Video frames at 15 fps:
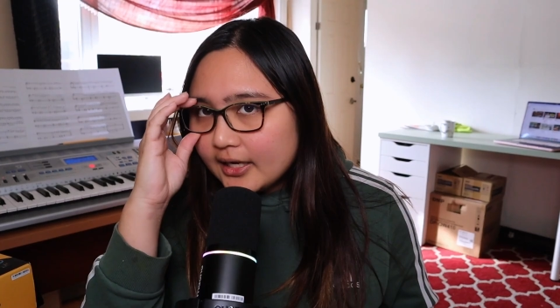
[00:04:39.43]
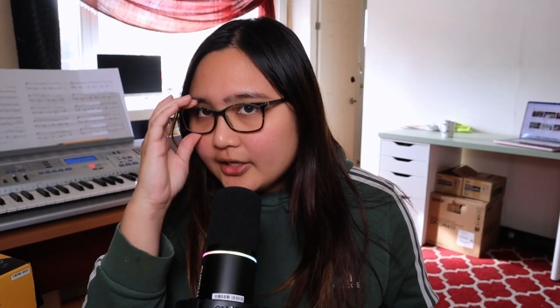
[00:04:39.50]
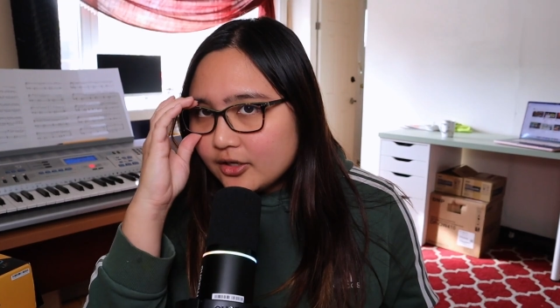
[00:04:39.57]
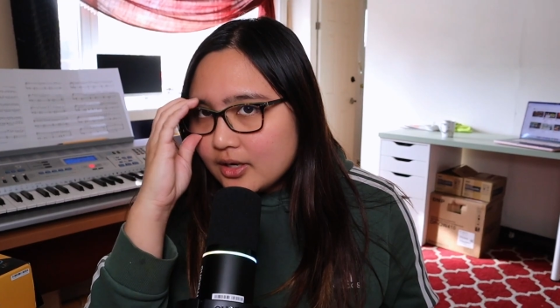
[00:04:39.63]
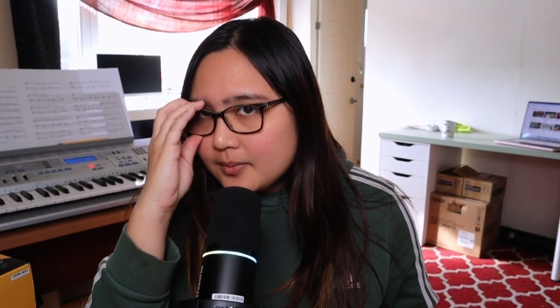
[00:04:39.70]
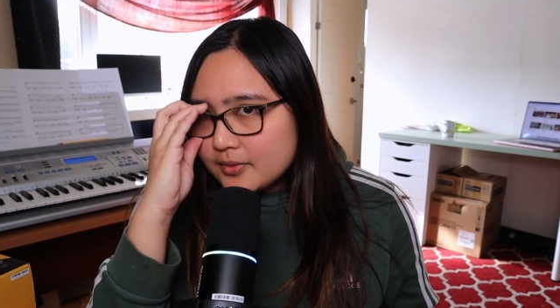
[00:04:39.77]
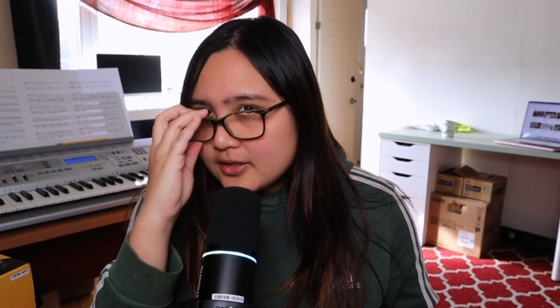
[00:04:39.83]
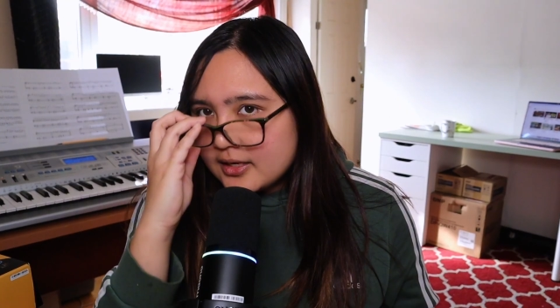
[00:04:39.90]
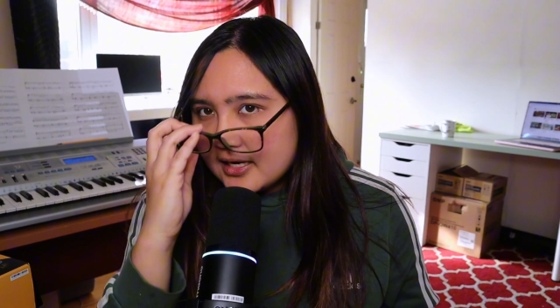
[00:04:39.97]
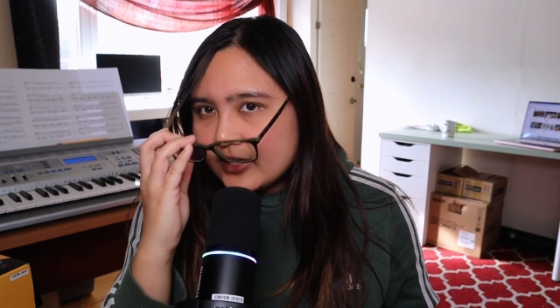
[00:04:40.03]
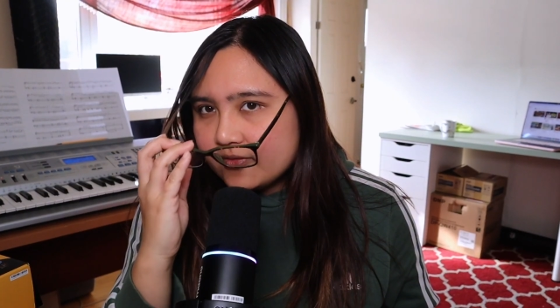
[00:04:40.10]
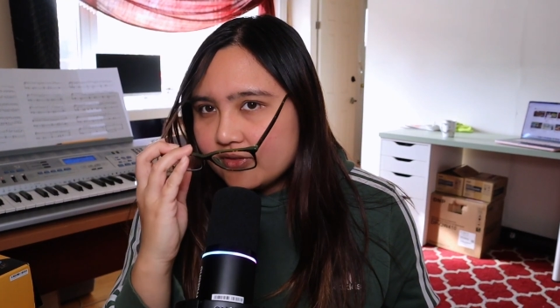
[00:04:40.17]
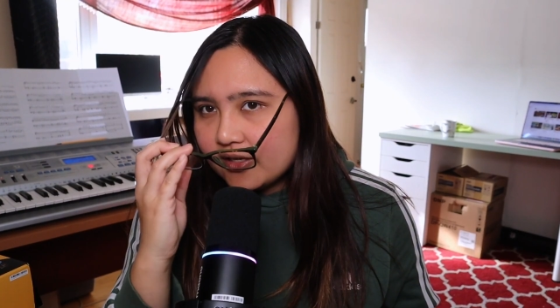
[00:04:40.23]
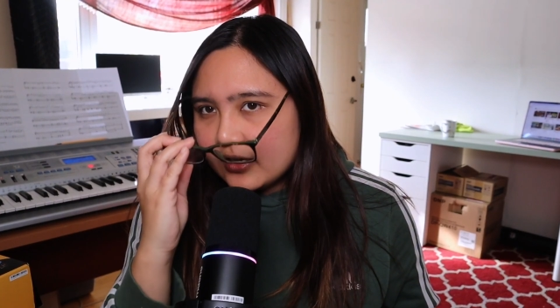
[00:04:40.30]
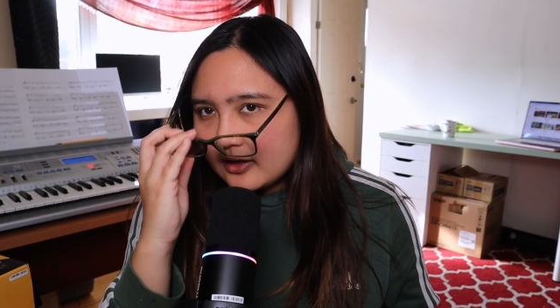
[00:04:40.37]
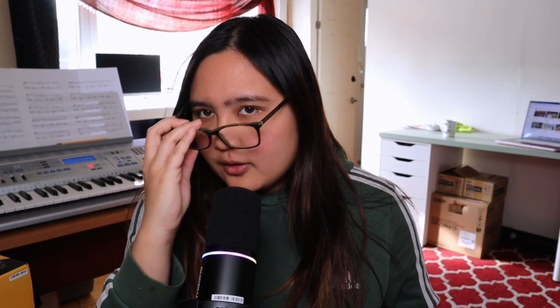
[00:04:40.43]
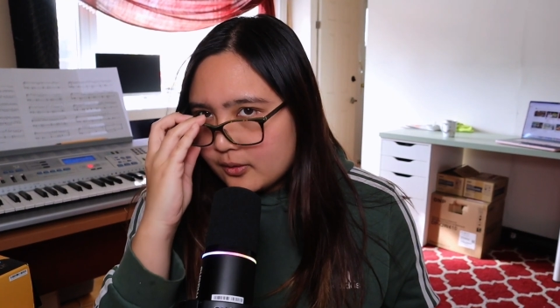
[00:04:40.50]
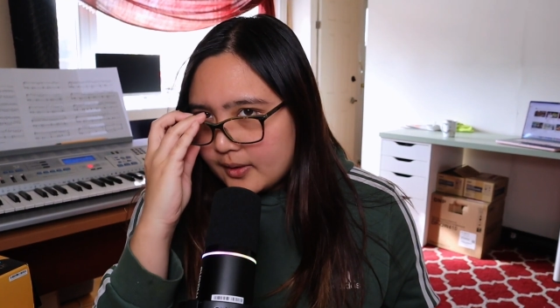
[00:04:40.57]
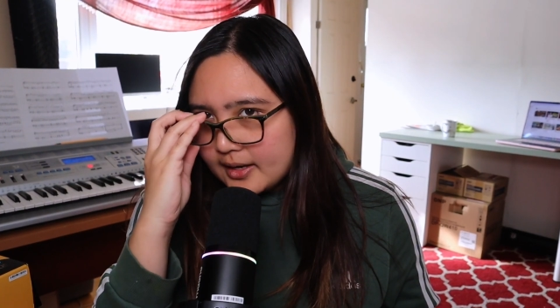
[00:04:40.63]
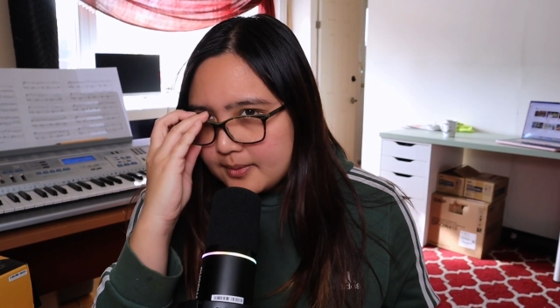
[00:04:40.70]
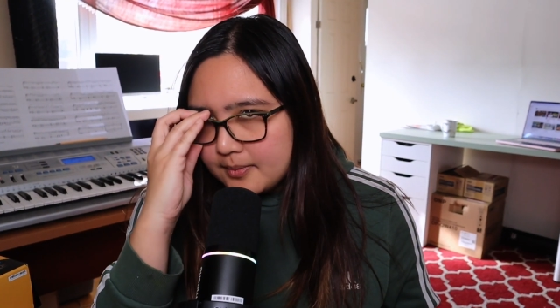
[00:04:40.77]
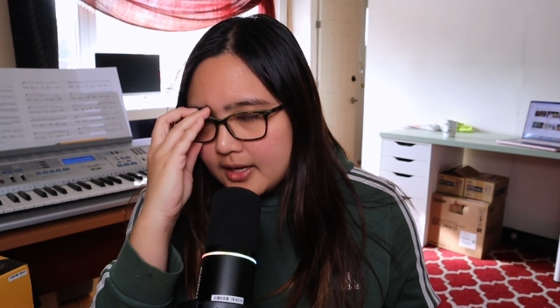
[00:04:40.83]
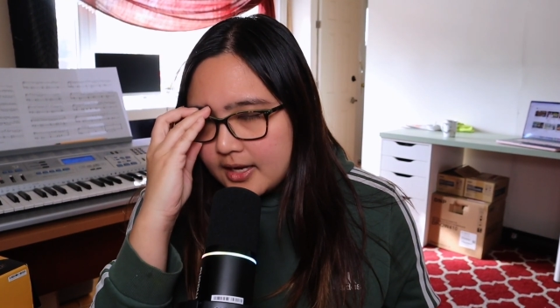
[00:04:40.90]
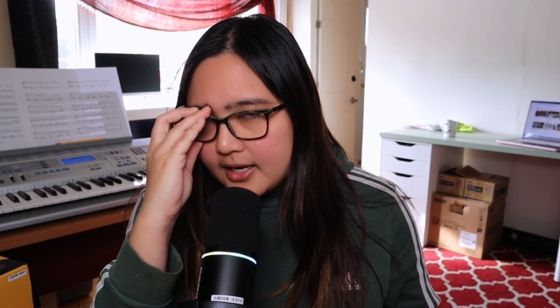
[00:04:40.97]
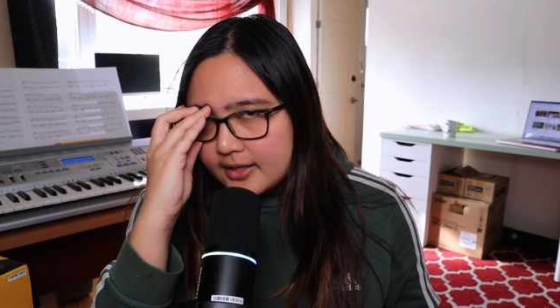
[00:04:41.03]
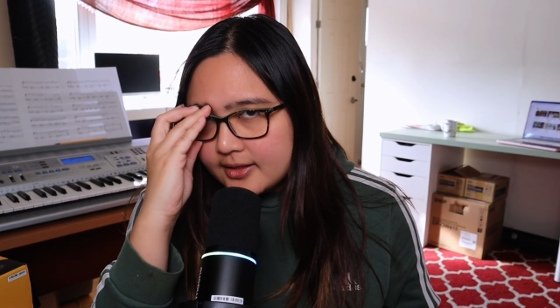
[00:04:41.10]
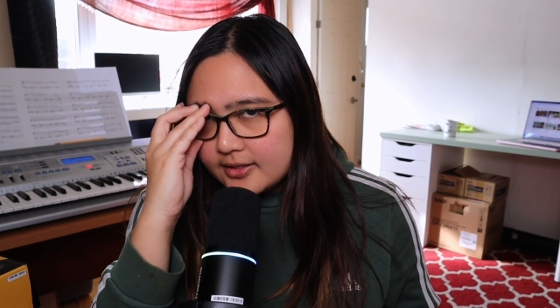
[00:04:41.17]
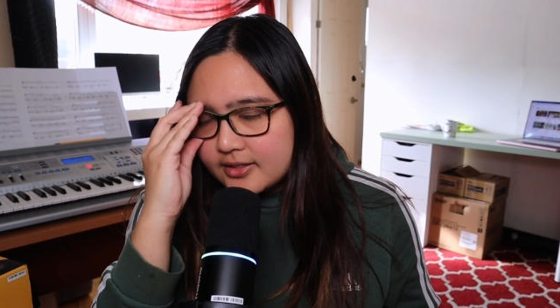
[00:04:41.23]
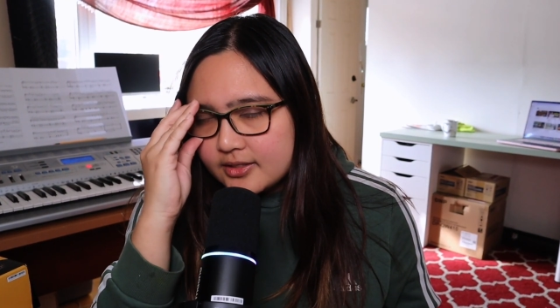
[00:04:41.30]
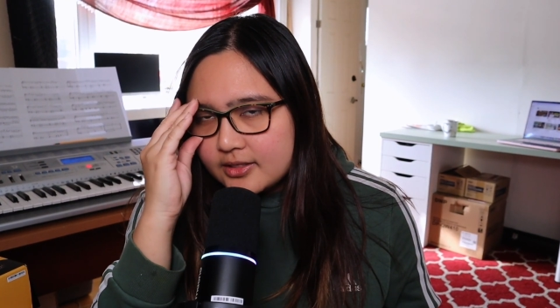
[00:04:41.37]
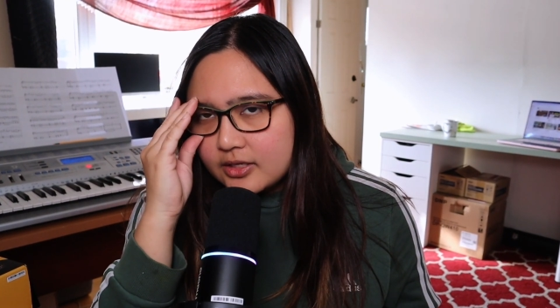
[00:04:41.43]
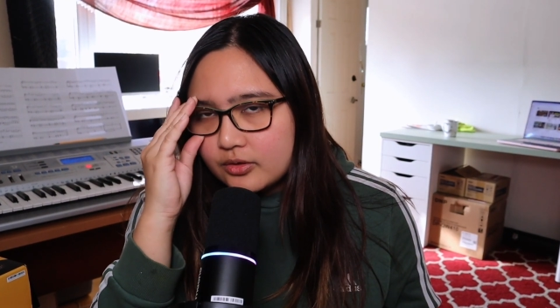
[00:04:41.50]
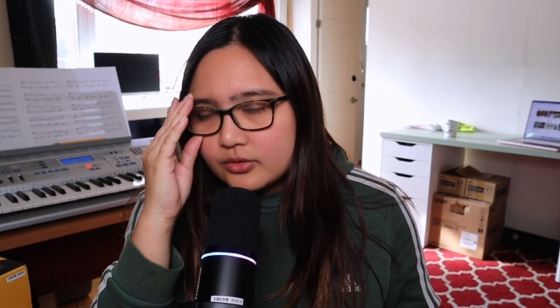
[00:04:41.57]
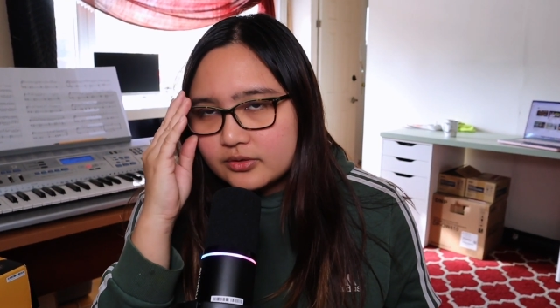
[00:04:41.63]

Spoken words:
I know I'm kind of like a grandma and this is the